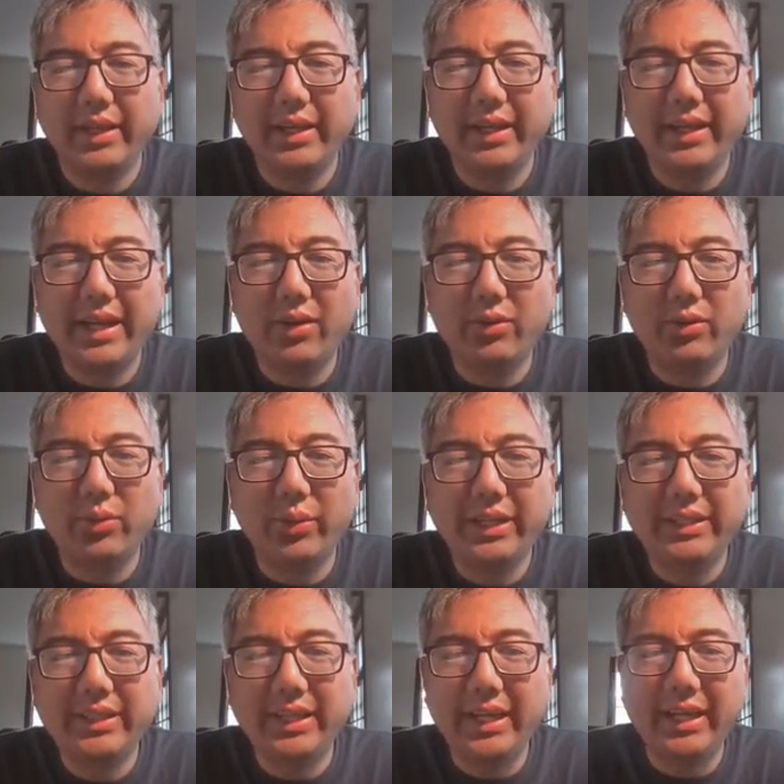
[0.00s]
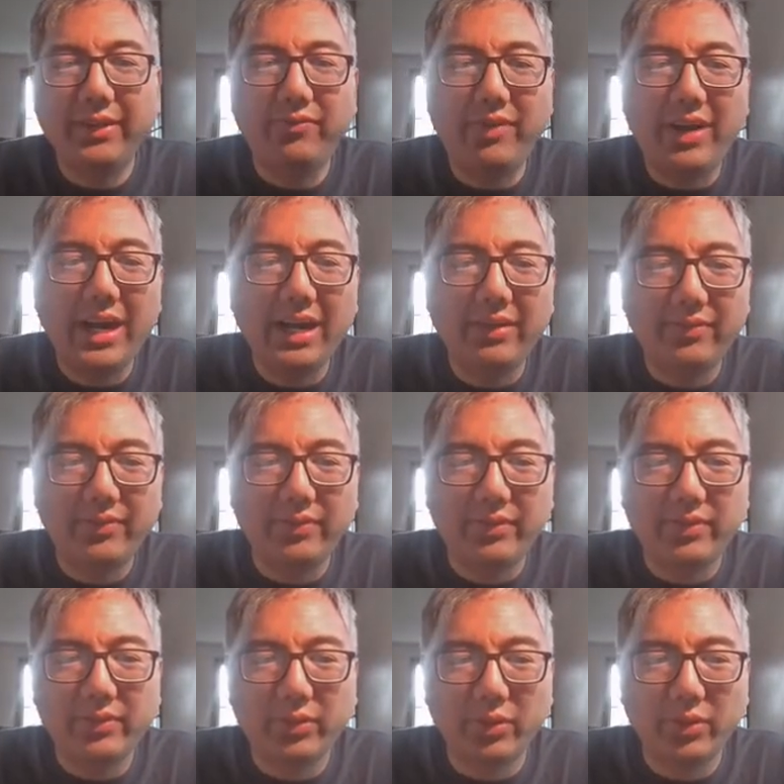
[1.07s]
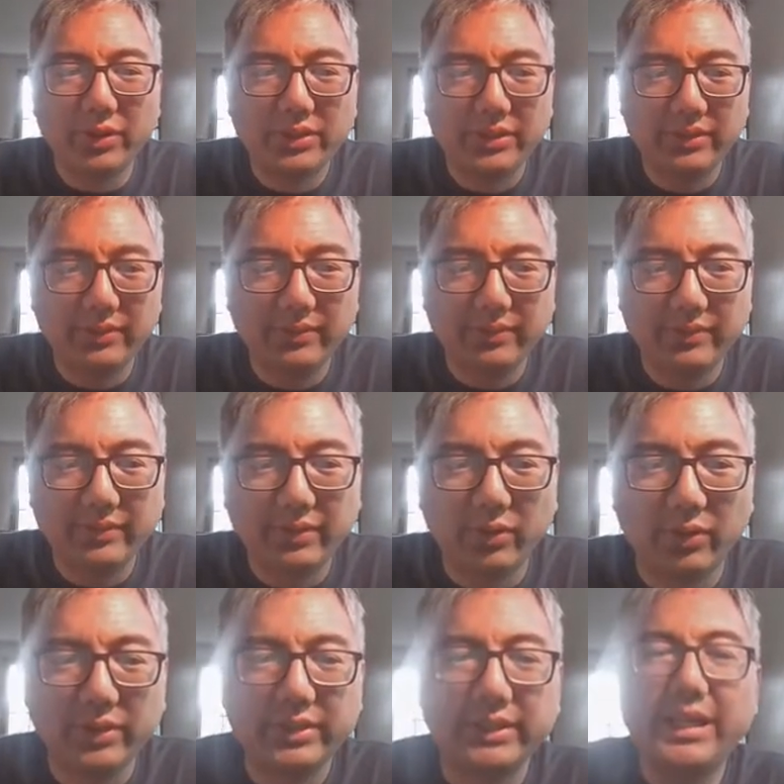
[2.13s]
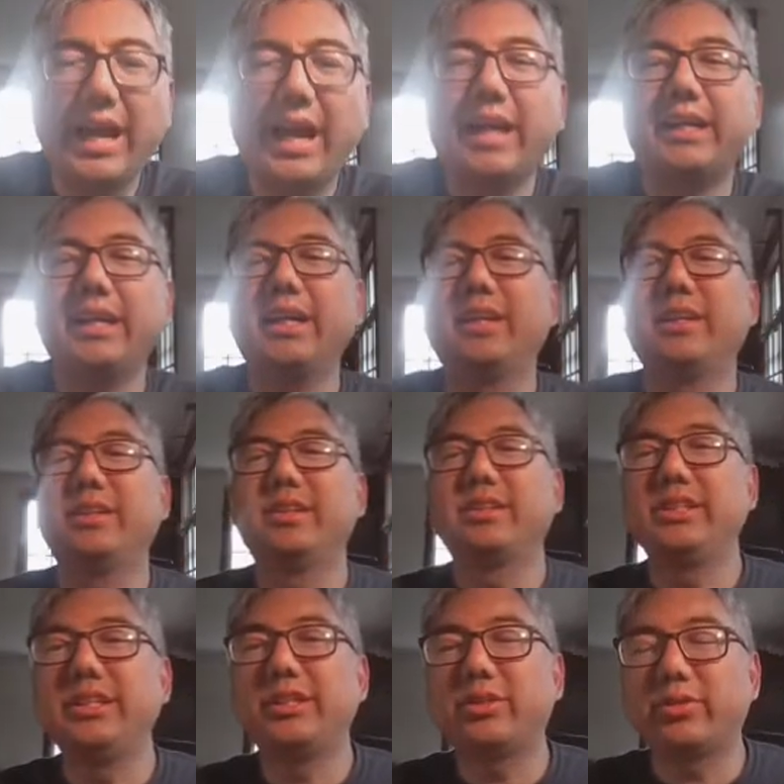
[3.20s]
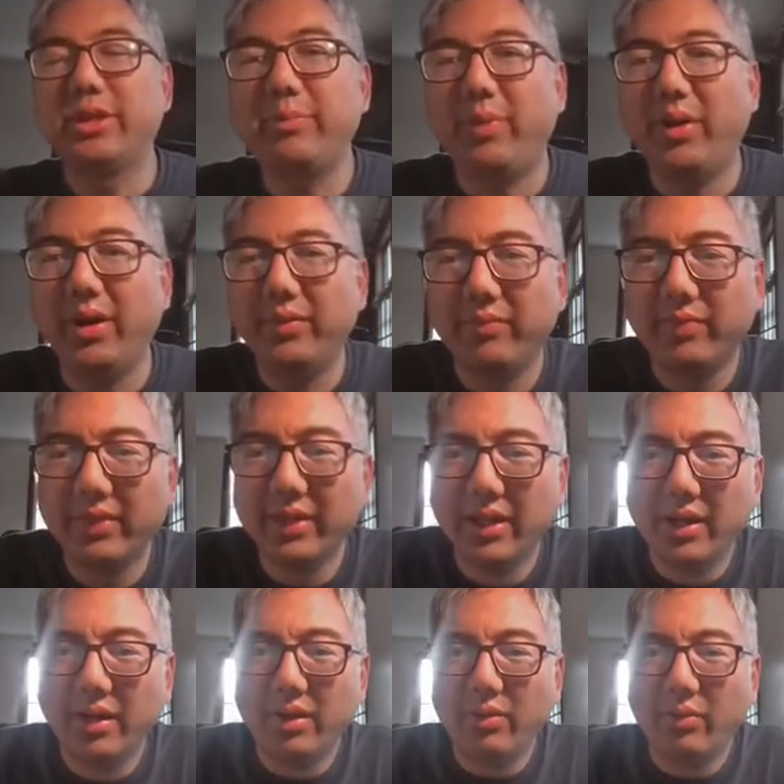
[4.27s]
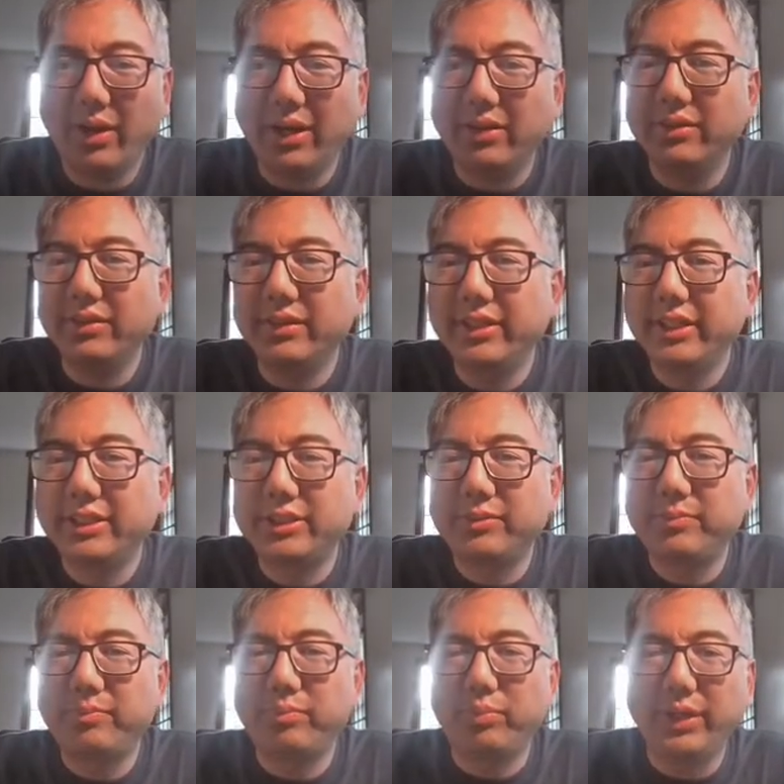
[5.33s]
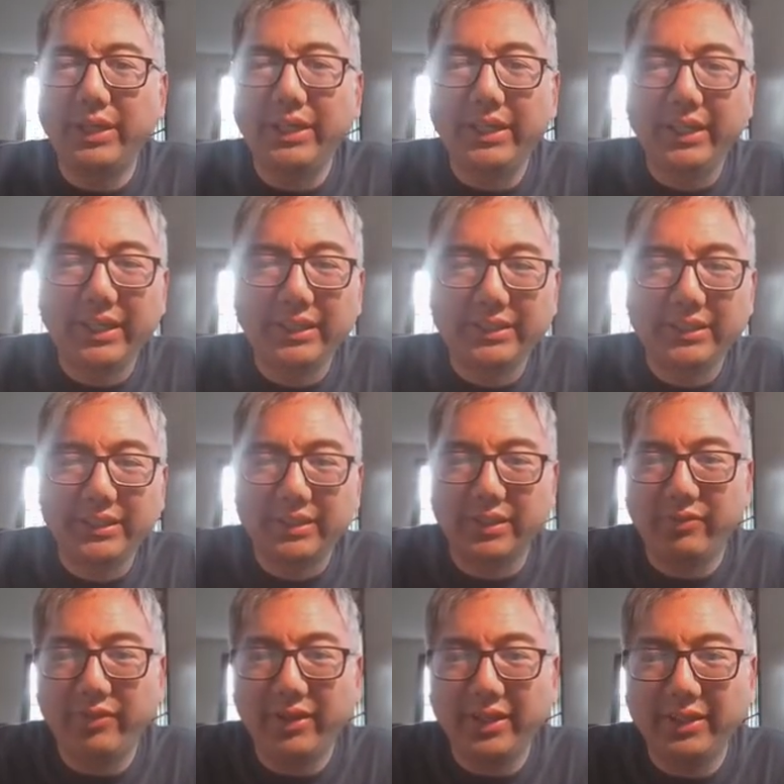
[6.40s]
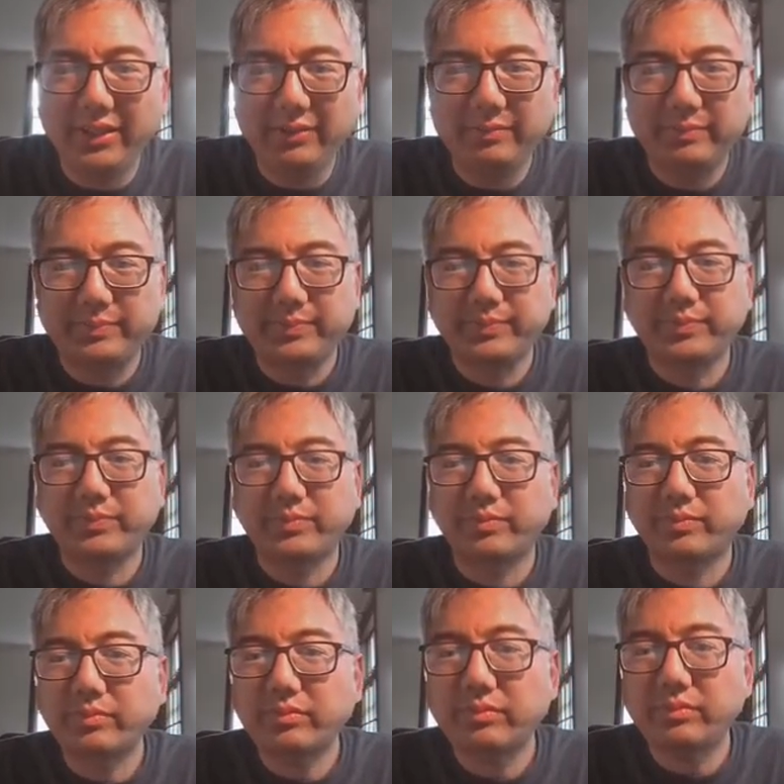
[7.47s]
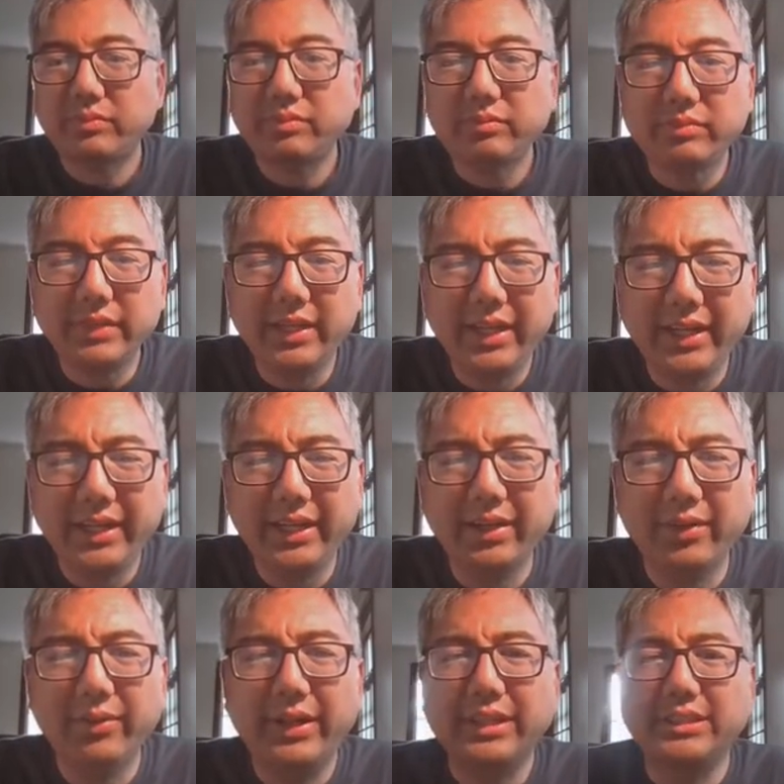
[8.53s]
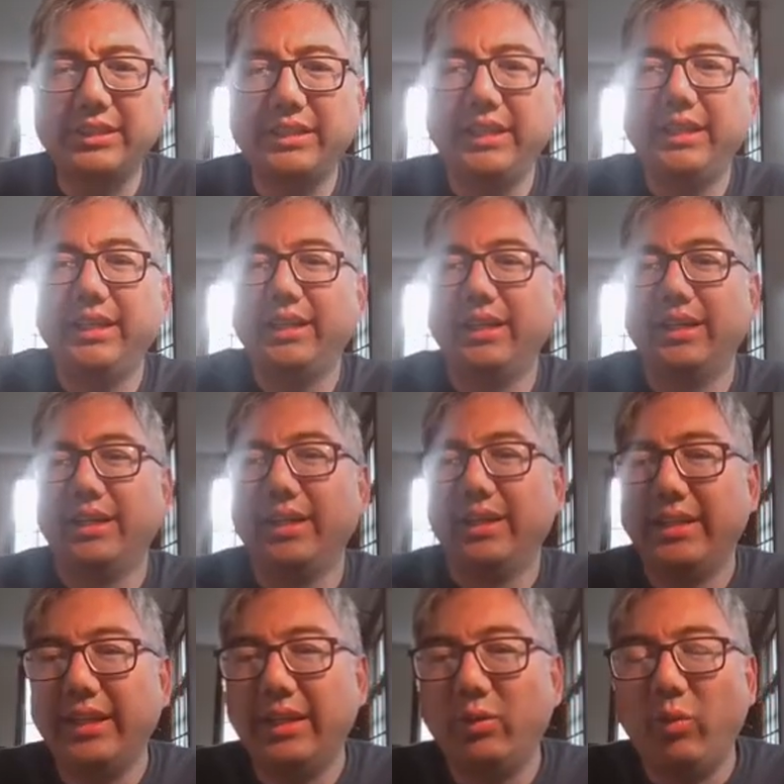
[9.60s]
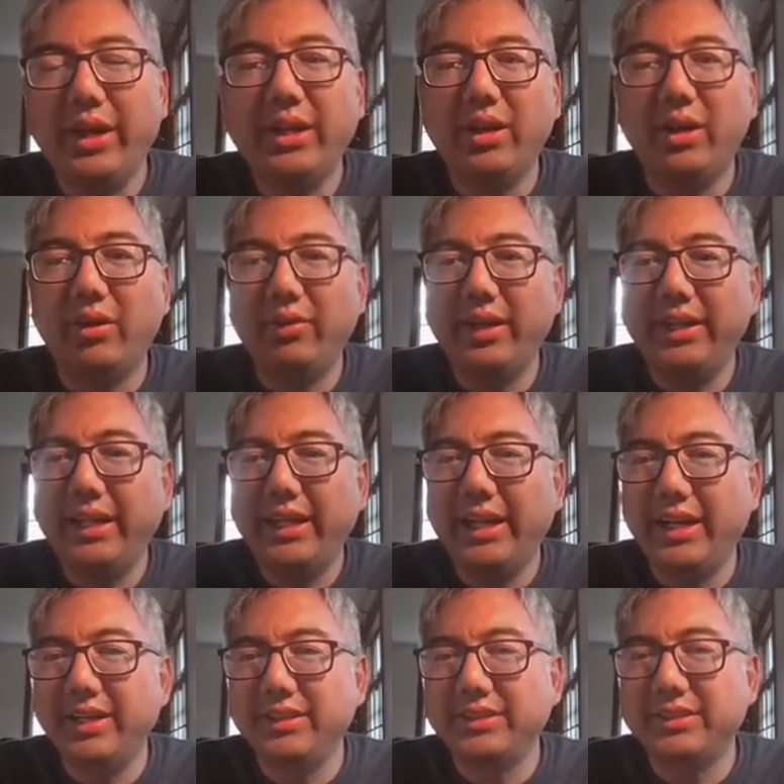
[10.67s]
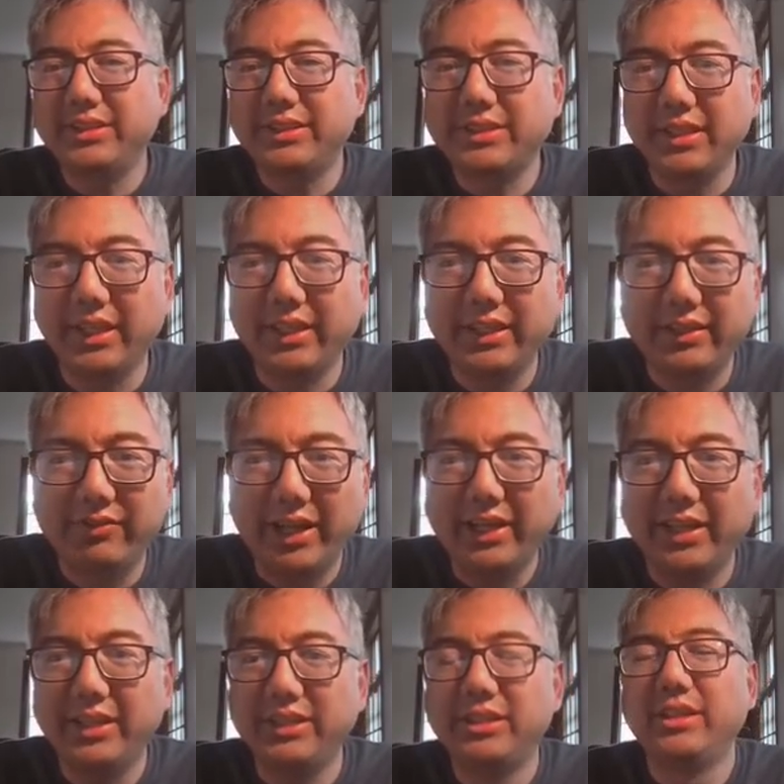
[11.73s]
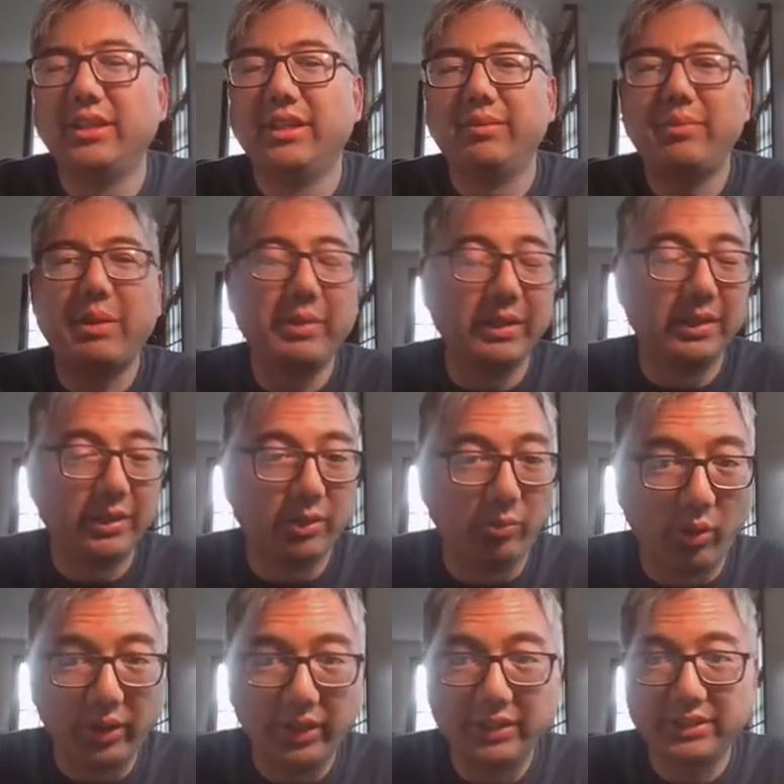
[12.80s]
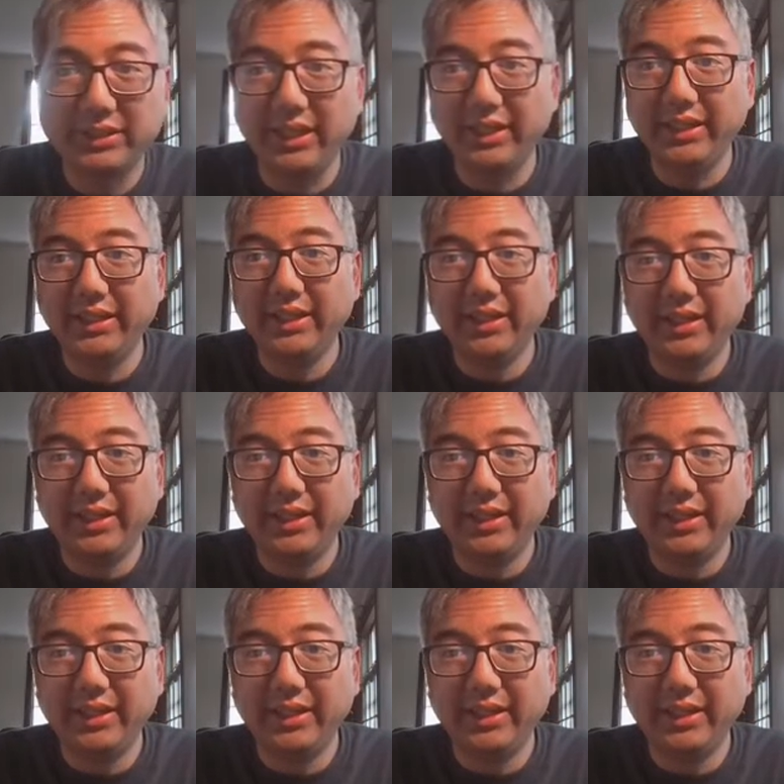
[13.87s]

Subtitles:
and now queen to a5. Of course, attacking the c3 pawn. Well, it's pretty easy to defend, and here we could see that white already has a slight advantage, maybe a little more than slight.